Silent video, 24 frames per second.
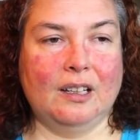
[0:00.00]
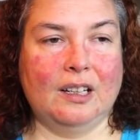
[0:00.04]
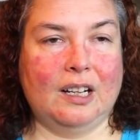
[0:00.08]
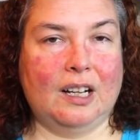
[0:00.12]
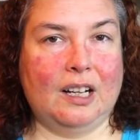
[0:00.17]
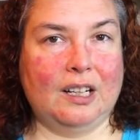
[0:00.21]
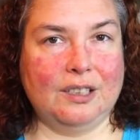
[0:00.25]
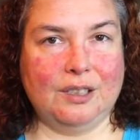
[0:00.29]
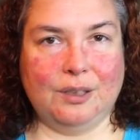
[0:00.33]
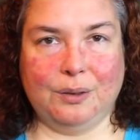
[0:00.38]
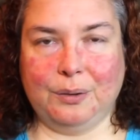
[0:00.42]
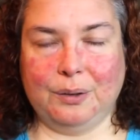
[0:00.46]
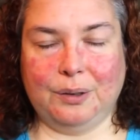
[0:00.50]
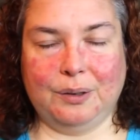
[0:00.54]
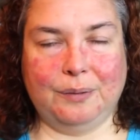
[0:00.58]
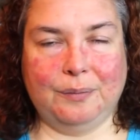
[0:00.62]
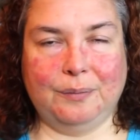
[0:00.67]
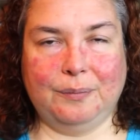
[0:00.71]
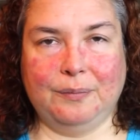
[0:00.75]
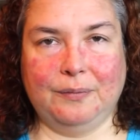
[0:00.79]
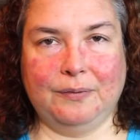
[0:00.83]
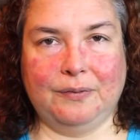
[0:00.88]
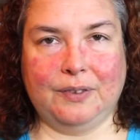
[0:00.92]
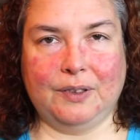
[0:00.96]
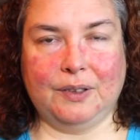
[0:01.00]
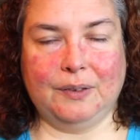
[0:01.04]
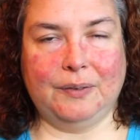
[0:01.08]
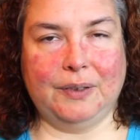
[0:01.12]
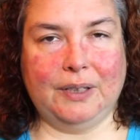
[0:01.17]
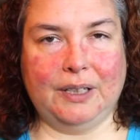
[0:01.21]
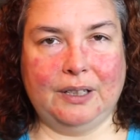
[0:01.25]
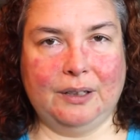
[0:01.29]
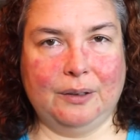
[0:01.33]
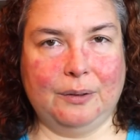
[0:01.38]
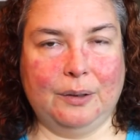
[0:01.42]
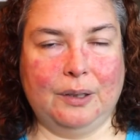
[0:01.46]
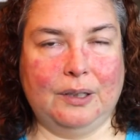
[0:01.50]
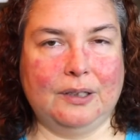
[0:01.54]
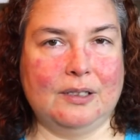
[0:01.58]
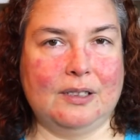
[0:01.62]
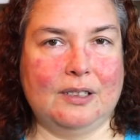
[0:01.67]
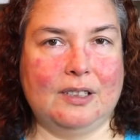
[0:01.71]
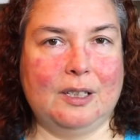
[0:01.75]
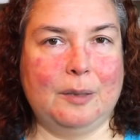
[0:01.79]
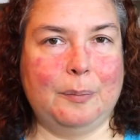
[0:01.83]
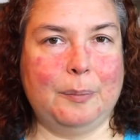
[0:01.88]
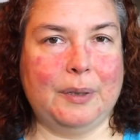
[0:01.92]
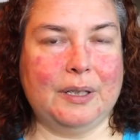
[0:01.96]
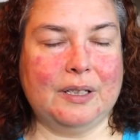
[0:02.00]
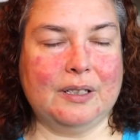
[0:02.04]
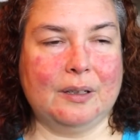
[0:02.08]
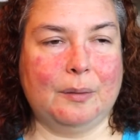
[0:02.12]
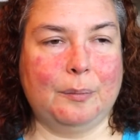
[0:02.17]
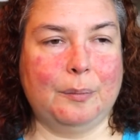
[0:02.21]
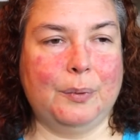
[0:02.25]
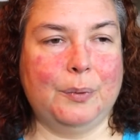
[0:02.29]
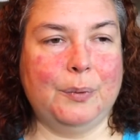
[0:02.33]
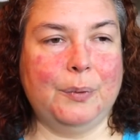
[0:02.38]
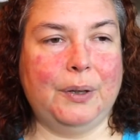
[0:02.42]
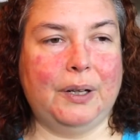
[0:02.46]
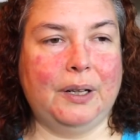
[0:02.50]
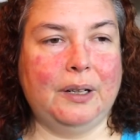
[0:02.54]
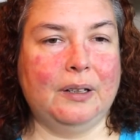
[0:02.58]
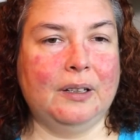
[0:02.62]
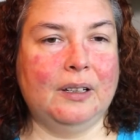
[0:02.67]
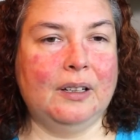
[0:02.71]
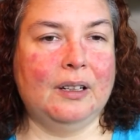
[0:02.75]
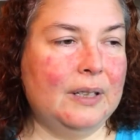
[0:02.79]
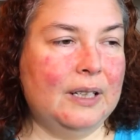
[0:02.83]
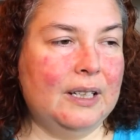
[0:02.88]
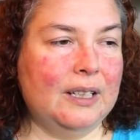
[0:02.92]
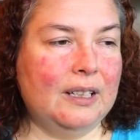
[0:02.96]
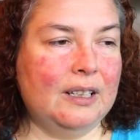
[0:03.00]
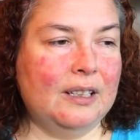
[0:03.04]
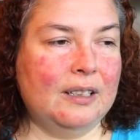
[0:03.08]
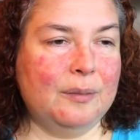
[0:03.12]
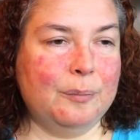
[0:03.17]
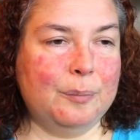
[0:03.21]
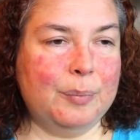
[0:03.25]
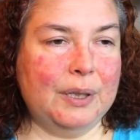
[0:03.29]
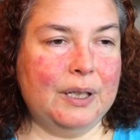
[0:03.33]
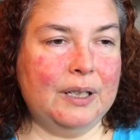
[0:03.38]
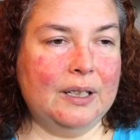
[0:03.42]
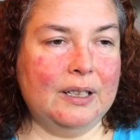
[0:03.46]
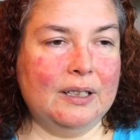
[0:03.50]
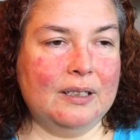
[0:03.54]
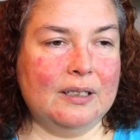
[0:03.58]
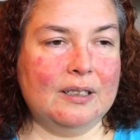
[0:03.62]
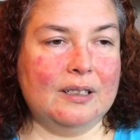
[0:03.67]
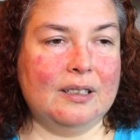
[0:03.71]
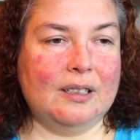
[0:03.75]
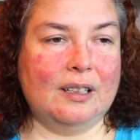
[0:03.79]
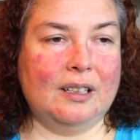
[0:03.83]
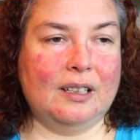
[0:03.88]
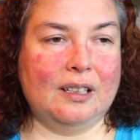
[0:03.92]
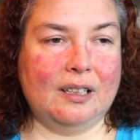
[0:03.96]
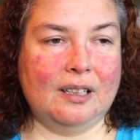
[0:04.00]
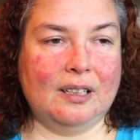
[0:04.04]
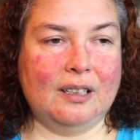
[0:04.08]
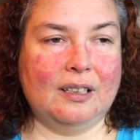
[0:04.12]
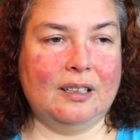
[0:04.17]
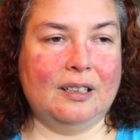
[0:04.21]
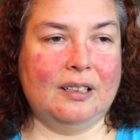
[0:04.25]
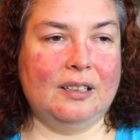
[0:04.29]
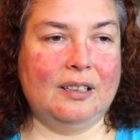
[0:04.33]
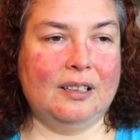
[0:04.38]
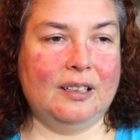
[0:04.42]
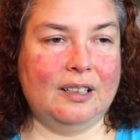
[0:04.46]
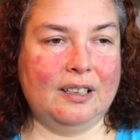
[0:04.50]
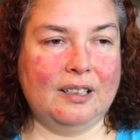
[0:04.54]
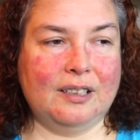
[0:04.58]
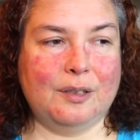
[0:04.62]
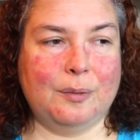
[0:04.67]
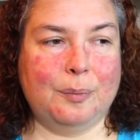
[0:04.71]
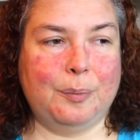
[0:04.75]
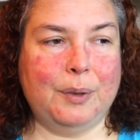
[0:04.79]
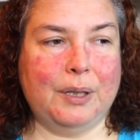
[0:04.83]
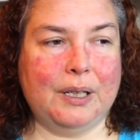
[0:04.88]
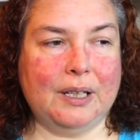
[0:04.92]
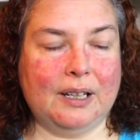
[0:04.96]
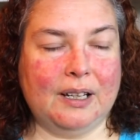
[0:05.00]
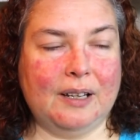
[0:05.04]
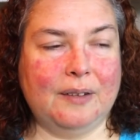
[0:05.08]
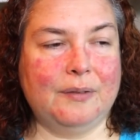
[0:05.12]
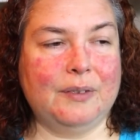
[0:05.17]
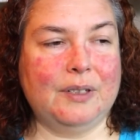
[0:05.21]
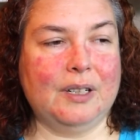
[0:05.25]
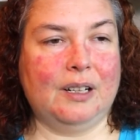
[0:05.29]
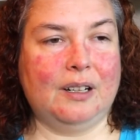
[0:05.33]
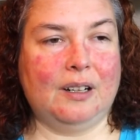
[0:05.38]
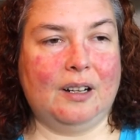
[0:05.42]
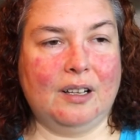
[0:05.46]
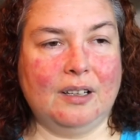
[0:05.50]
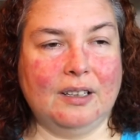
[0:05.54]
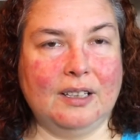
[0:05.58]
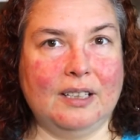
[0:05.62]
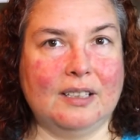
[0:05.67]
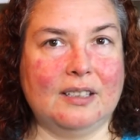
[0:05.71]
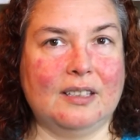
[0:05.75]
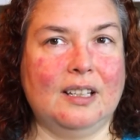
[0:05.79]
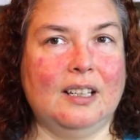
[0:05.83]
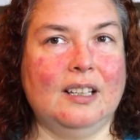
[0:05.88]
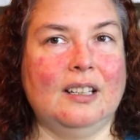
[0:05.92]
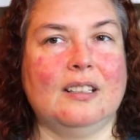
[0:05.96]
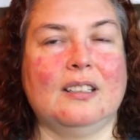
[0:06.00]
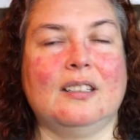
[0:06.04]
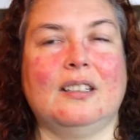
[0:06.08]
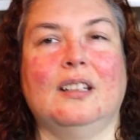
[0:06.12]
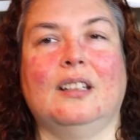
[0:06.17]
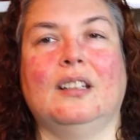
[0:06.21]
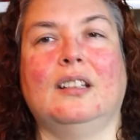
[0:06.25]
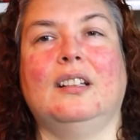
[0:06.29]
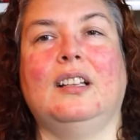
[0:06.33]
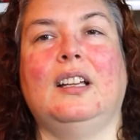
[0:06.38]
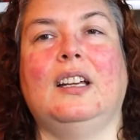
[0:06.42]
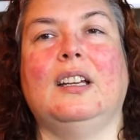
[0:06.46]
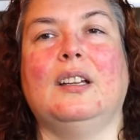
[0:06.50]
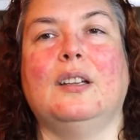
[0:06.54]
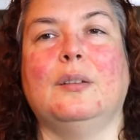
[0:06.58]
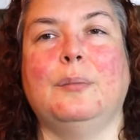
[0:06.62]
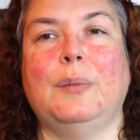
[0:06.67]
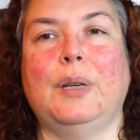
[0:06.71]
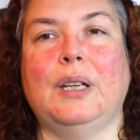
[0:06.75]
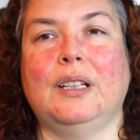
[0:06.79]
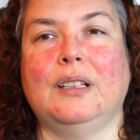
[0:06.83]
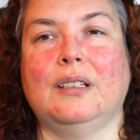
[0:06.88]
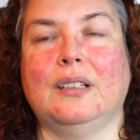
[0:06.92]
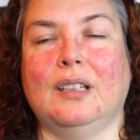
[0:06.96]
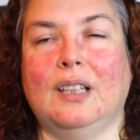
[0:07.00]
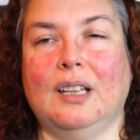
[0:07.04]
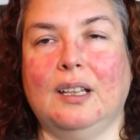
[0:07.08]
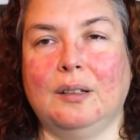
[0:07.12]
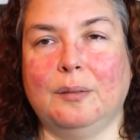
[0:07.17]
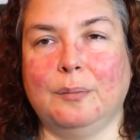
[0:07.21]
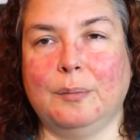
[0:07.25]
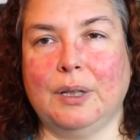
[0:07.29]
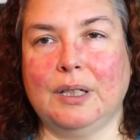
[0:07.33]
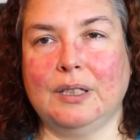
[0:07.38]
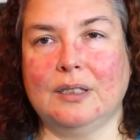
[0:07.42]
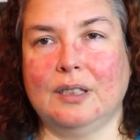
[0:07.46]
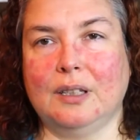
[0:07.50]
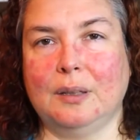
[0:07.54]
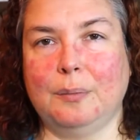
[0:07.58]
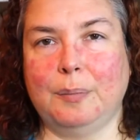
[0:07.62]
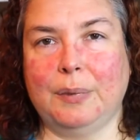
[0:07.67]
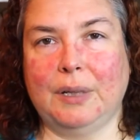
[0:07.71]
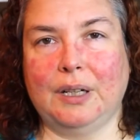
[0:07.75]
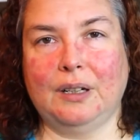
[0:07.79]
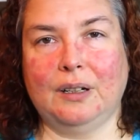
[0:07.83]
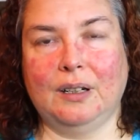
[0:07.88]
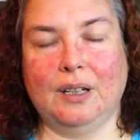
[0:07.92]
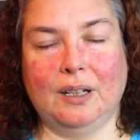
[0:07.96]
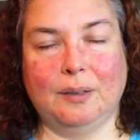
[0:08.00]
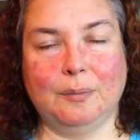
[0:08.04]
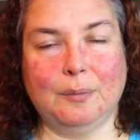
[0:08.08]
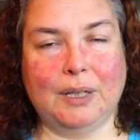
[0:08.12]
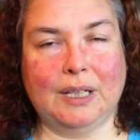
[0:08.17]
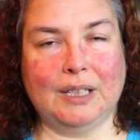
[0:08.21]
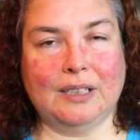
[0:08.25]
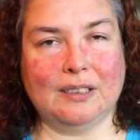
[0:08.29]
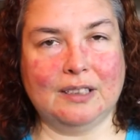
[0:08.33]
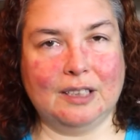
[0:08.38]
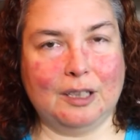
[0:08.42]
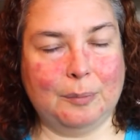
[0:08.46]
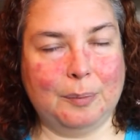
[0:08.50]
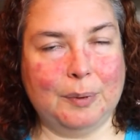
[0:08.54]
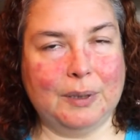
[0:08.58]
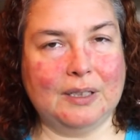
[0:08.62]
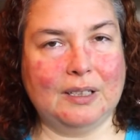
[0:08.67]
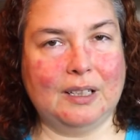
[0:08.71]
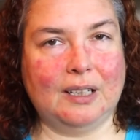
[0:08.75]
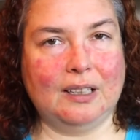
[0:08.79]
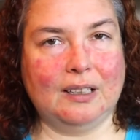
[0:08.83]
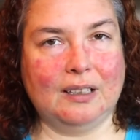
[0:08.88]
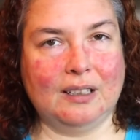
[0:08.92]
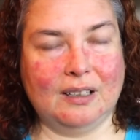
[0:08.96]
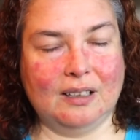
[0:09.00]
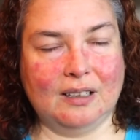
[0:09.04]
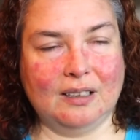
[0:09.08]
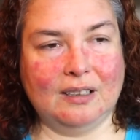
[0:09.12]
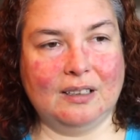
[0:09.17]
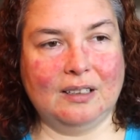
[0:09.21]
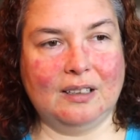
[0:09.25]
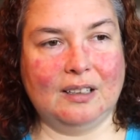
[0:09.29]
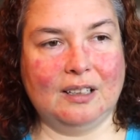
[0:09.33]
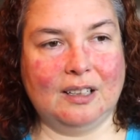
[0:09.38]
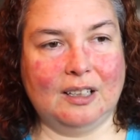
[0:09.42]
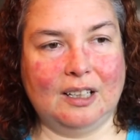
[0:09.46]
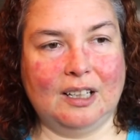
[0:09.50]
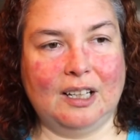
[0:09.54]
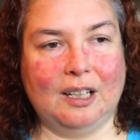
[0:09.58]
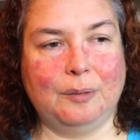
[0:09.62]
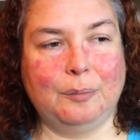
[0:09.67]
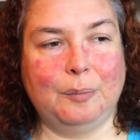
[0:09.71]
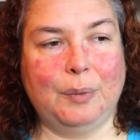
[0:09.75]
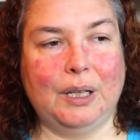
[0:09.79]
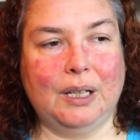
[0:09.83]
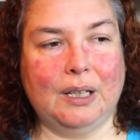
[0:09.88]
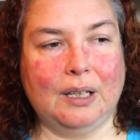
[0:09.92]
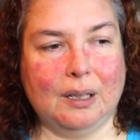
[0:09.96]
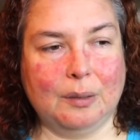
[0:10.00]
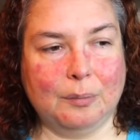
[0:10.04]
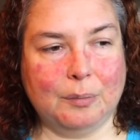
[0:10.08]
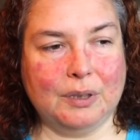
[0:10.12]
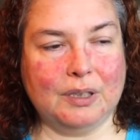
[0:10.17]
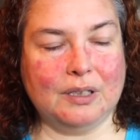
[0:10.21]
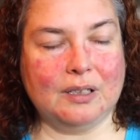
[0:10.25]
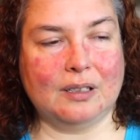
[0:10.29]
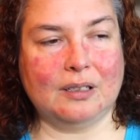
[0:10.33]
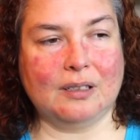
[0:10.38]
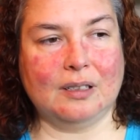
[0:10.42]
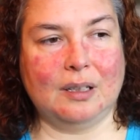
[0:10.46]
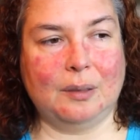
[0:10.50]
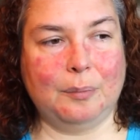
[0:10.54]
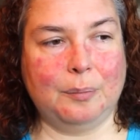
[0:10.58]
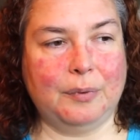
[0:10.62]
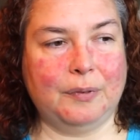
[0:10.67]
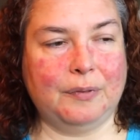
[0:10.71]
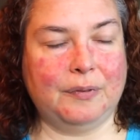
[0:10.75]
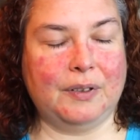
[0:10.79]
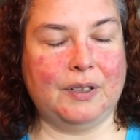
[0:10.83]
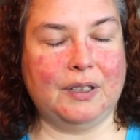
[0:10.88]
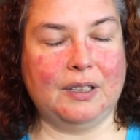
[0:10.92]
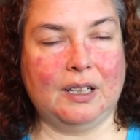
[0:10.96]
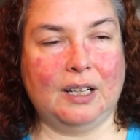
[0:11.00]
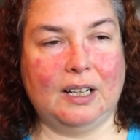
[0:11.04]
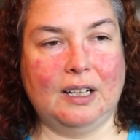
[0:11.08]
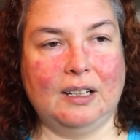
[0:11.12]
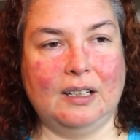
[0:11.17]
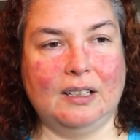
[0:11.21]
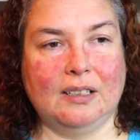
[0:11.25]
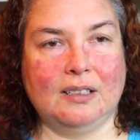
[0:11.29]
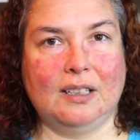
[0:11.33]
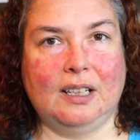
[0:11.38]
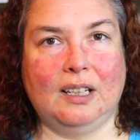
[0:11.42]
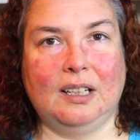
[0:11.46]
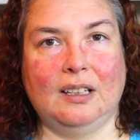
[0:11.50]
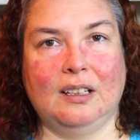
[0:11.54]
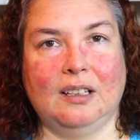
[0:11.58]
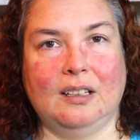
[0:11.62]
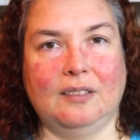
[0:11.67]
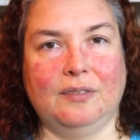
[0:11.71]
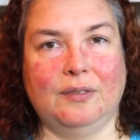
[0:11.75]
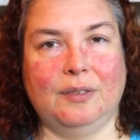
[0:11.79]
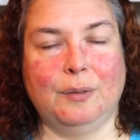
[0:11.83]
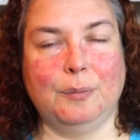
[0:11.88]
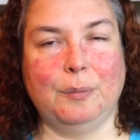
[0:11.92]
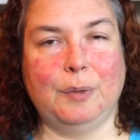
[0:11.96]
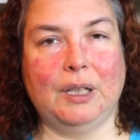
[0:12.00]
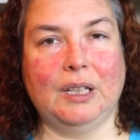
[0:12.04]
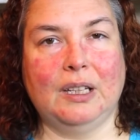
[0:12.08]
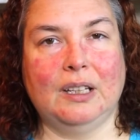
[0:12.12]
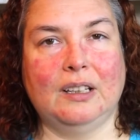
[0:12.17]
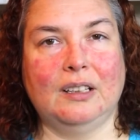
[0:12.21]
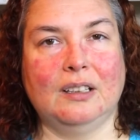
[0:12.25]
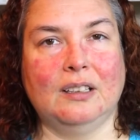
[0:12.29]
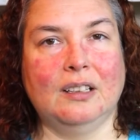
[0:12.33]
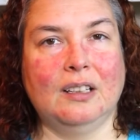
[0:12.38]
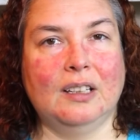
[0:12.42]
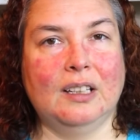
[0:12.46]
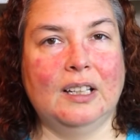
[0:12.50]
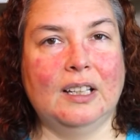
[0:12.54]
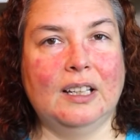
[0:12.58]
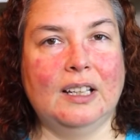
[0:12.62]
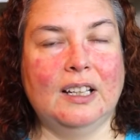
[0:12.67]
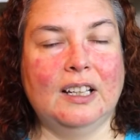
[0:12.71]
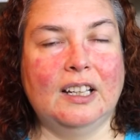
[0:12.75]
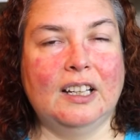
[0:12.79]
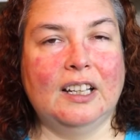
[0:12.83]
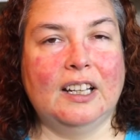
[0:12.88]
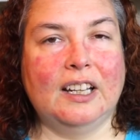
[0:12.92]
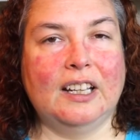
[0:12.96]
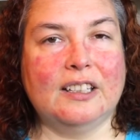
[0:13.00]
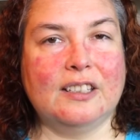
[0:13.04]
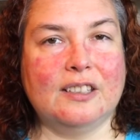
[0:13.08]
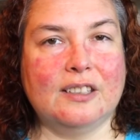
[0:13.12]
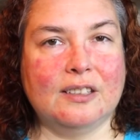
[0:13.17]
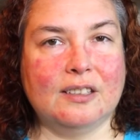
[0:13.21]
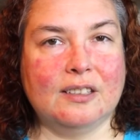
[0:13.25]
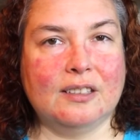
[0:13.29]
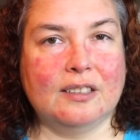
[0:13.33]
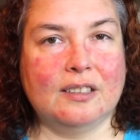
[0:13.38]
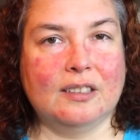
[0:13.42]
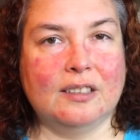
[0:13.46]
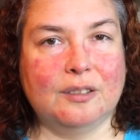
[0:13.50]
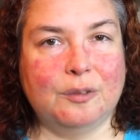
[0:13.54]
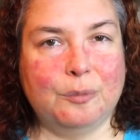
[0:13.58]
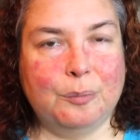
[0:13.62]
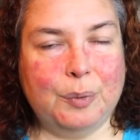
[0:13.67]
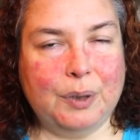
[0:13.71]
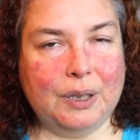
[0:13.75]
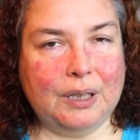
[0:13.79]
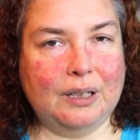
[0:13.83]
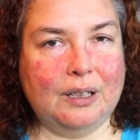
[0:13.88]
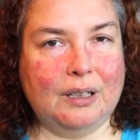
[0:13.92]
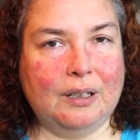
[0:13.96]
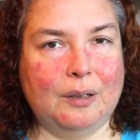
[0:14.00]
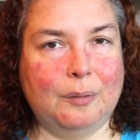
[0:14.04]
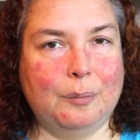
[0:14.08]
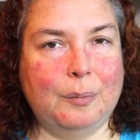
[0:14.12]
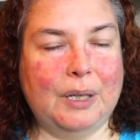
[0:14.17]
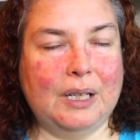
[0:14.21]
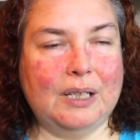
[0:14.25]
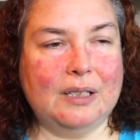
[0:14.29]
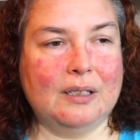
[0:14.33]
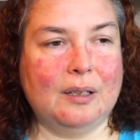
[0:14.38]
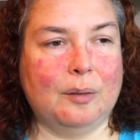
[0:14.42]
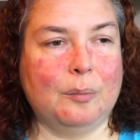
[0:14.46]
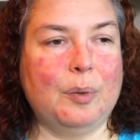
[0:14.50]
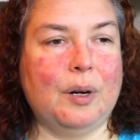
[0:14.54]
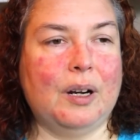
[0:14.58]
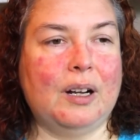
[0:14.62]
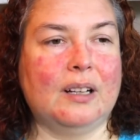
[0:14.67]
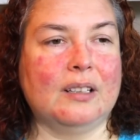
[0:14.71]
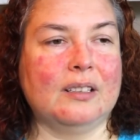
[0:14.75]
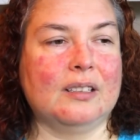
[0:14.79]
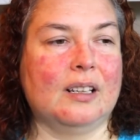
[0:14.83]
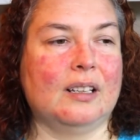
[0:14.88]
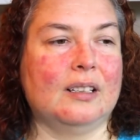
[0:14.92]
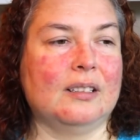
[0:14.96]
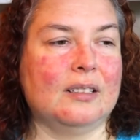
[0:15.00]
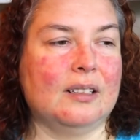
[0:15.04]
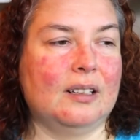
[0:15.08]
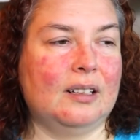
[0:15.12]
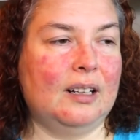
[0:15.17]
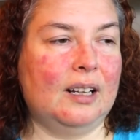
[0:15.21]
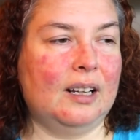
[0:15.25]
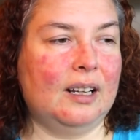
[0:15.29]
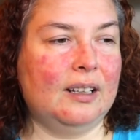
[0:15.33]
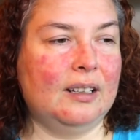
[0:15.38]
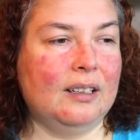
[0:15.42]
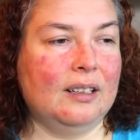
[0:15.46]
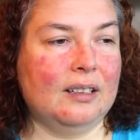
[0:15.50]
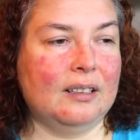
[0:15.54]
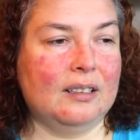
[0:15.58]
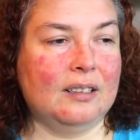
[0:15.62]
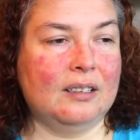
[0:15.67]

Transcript: I'll do a full video on sleep at some point. It, it, but it's, it's because I've done all these things to like make, get my sleep better, and my sleep has healed, and being able to sleep a full night has healed for me. And it's been an amazing process. And I,